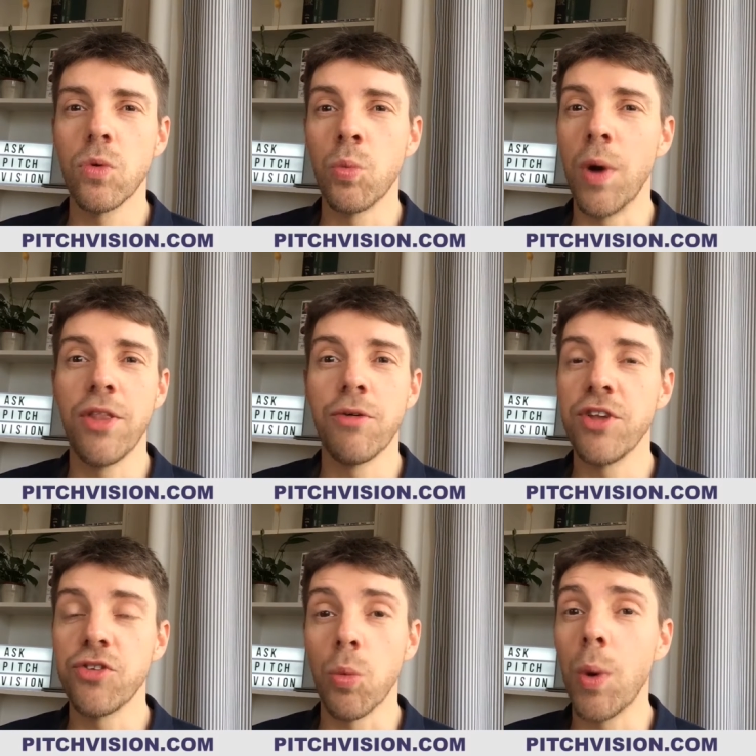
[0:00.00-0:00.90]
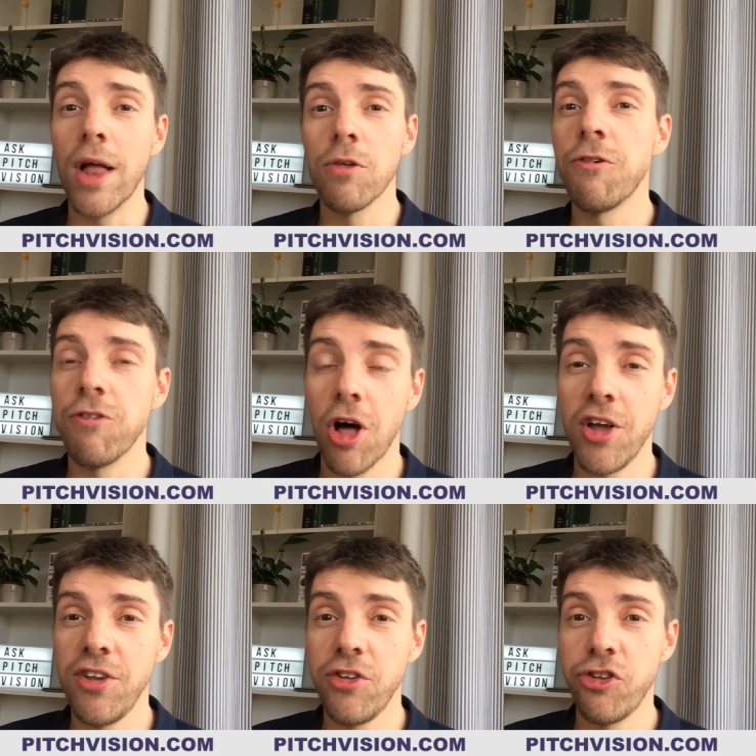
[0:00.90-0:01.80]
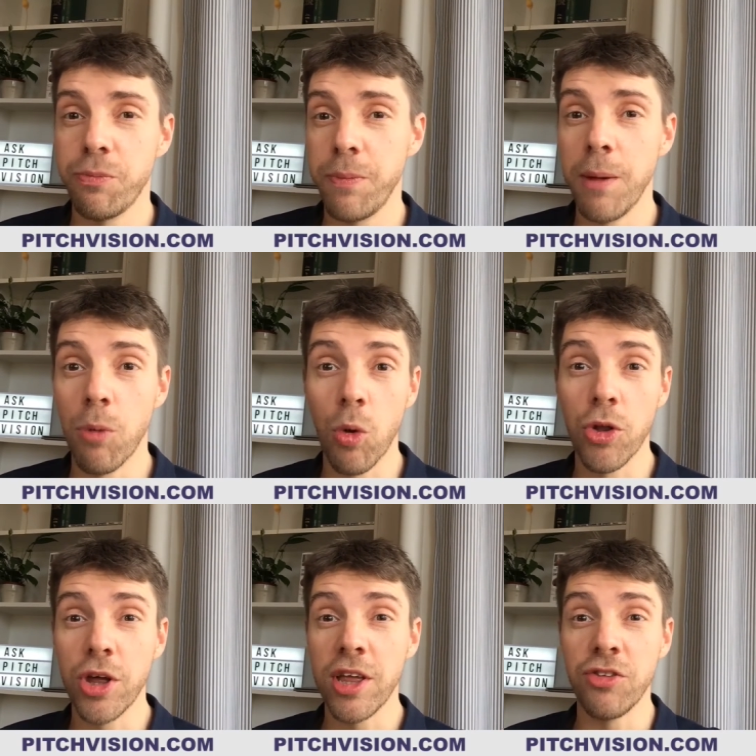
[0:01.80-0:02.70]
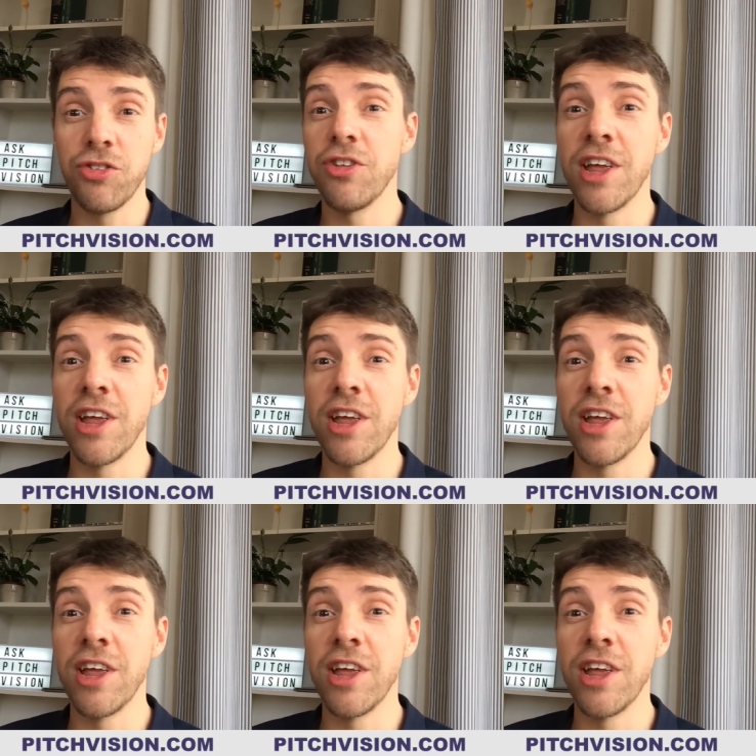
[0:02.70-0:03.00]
whether it's a well-flighted spin ball that is